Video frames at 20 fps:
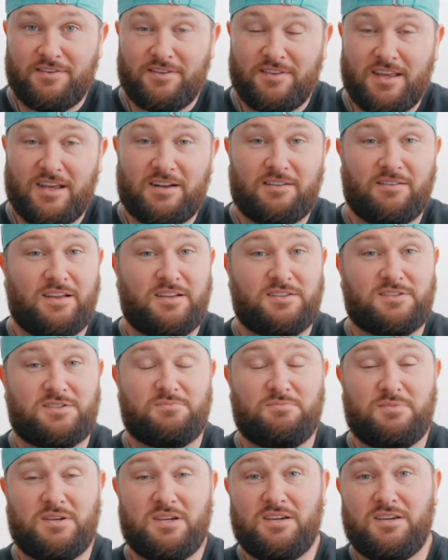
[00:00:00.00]
that
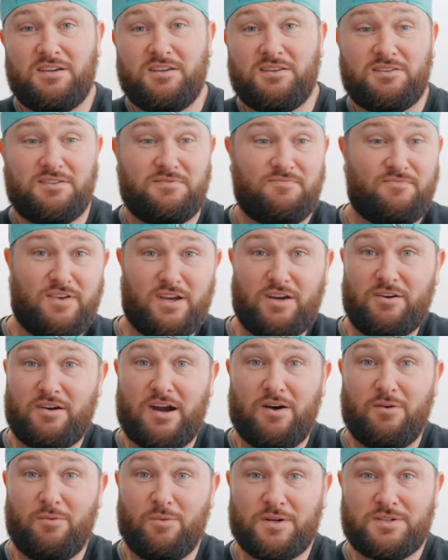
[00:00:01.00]
lets me figure
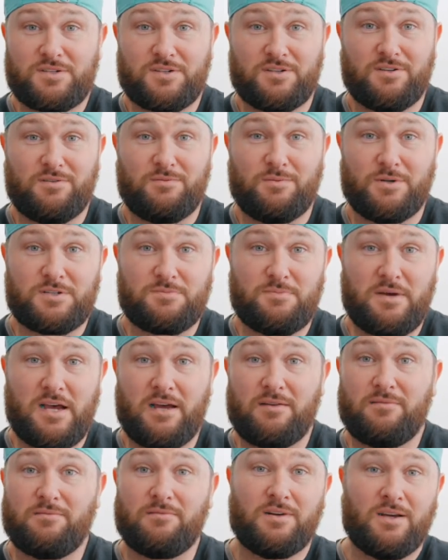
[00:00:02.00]
out what's good, what's
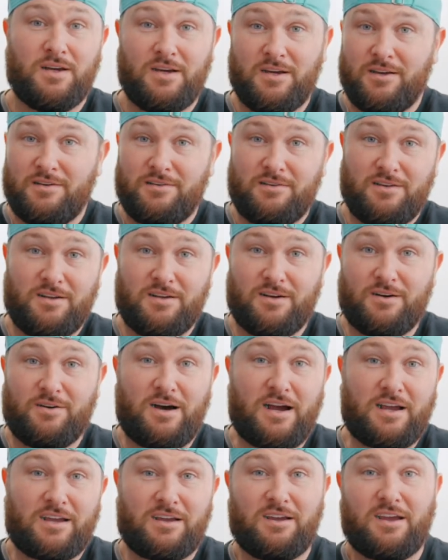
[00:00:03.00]
bad. And you know,
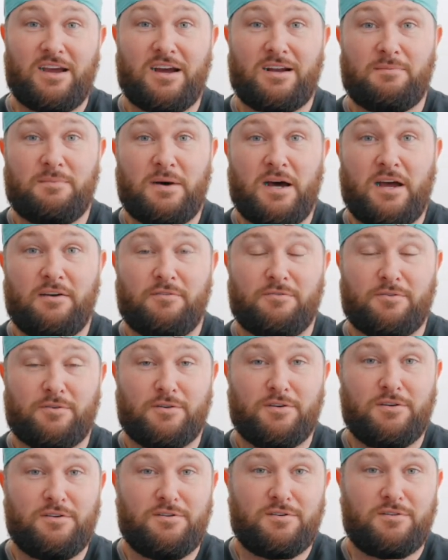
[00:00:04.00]
I can kind of buy it
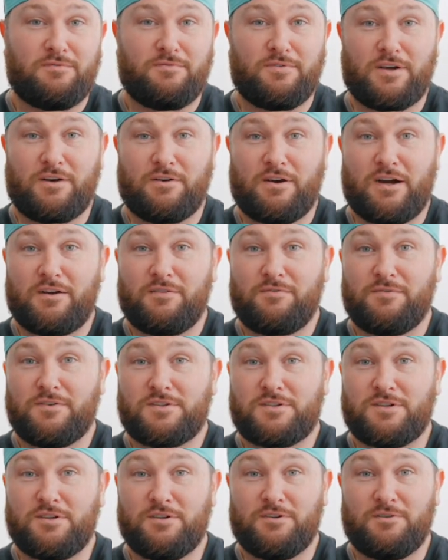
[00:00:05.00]
for you. You can figure out if
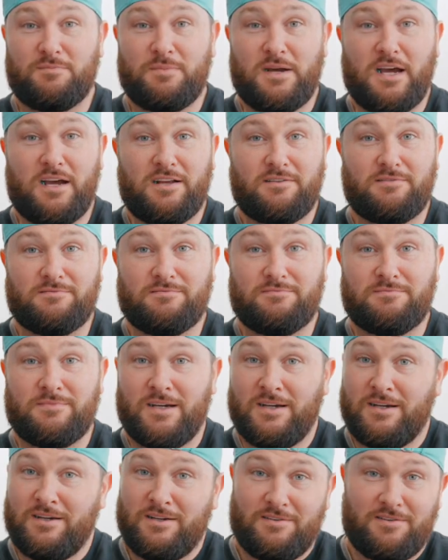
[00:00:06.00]
it's good or bad and
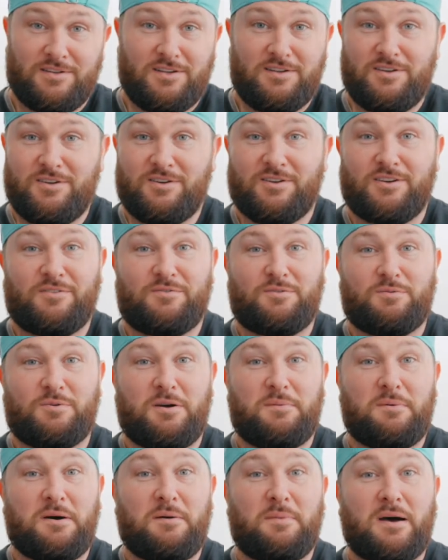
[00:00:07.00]
then you don't have to
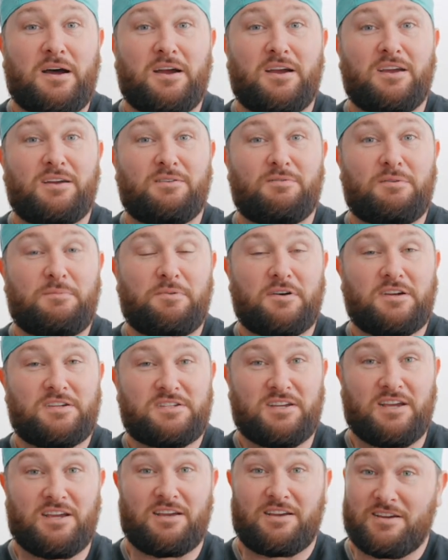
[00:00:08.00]
worry about buying it and
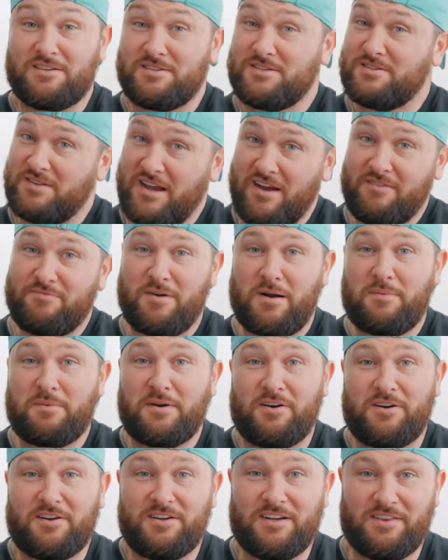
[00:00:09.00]
replacing it because I've probably
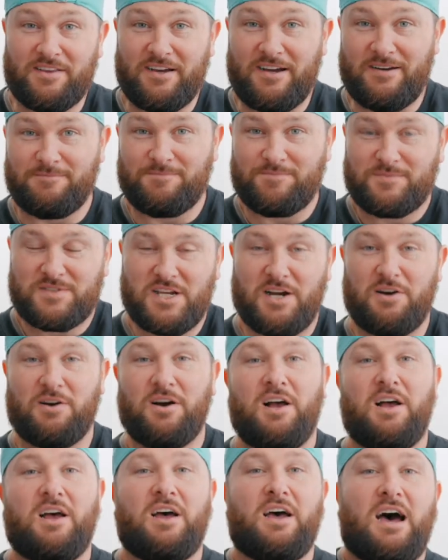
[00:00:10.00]
already done that.
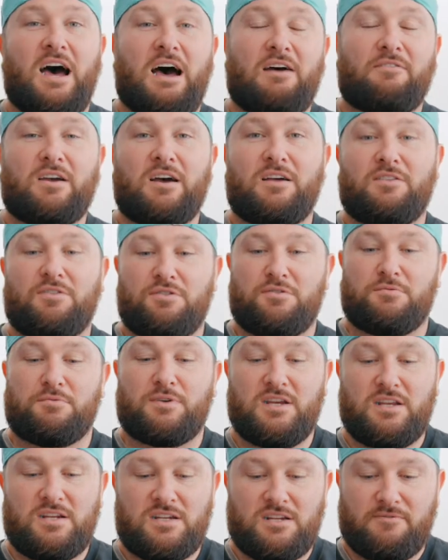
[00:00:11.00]
So I've got
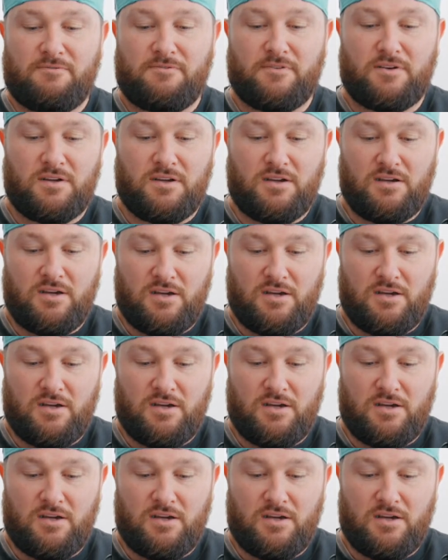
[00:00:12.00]
three different